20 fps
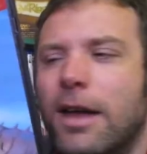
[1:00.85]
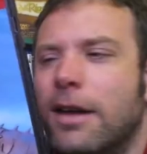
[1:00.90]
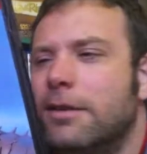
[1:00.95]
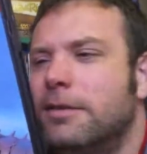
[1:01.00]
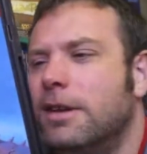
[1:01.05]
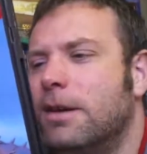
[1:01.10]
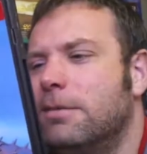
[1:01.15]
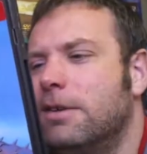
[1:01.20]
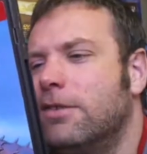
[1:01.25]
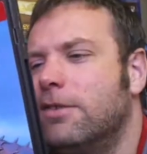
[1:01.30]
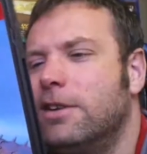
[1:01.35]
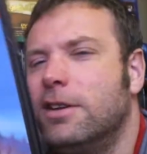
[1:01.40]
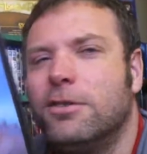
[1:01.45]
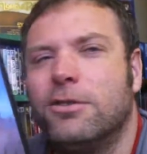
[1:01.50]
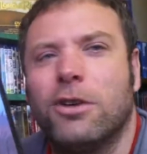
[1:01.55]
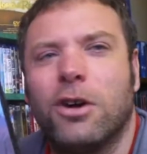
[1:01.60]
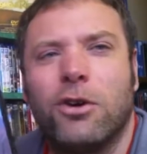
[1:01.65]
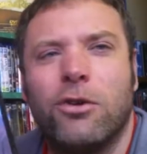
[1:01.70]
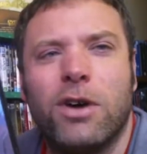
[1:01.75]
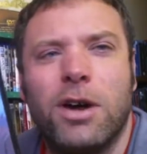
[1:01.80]
Yeah,
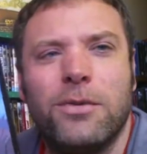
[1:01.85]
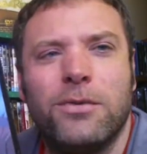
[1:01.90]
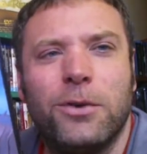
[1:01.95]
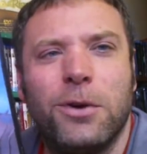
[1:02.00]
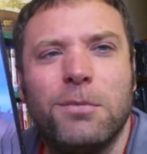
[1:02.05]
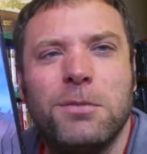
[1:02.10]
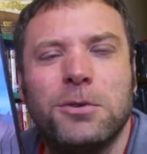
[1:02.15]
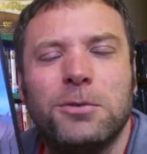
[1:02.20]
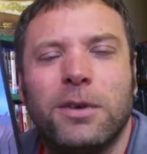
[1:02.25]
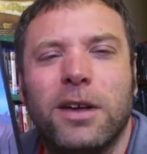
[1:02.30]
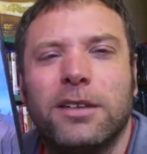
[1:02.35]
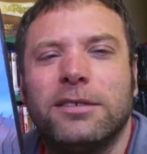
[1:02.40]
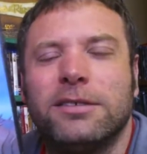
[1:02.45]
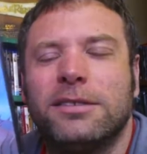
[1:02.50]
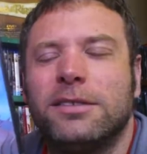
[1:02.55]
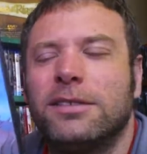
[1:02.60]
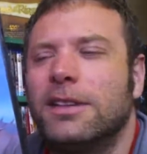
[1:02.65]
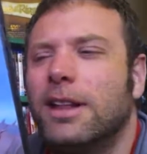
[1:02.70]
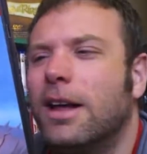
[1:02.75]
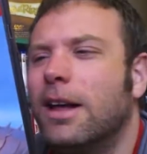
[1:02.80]
definitely a great film, this one.
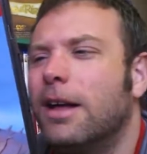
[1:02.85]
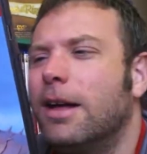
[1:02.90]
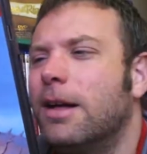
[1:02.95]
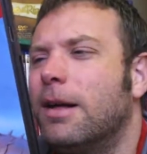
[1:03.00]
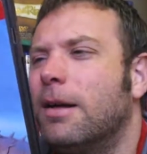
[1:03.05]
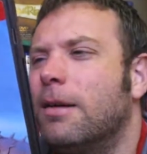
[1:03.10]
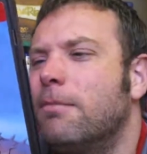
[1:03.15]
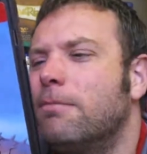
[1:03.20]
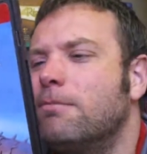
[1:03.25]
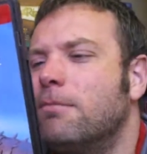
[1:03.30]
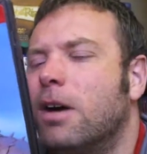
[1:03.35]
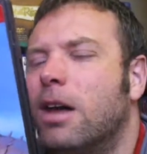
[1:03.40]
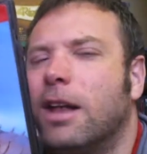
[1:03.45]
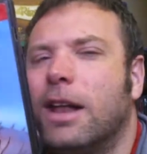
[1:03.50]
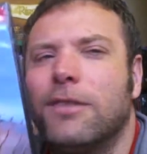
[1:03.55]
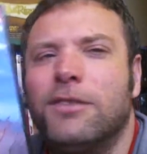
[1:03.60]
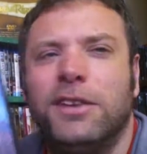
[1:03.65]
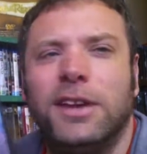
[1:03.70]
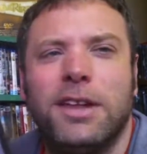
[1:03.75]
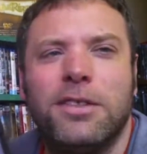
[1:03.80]
I'd
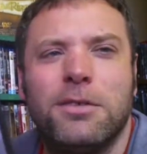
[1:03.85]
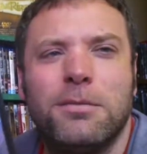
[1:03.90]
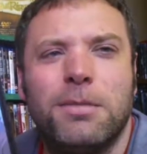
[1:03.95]
love to get